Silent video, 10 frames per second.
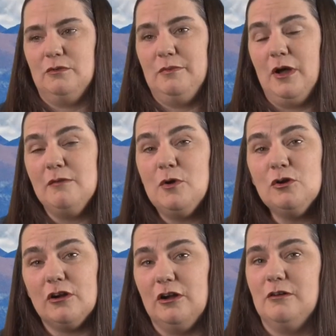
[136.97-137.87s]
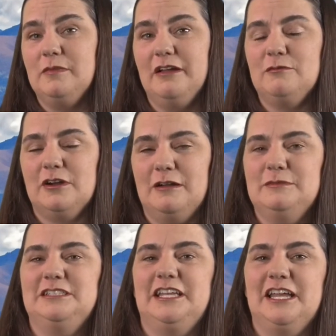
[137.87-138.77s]
We bought a motorhome and we're
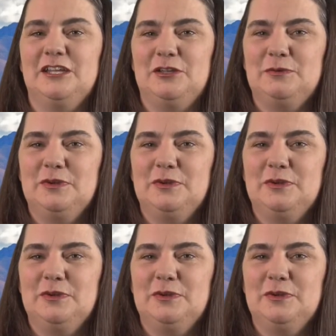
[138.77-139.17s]
coming to get you.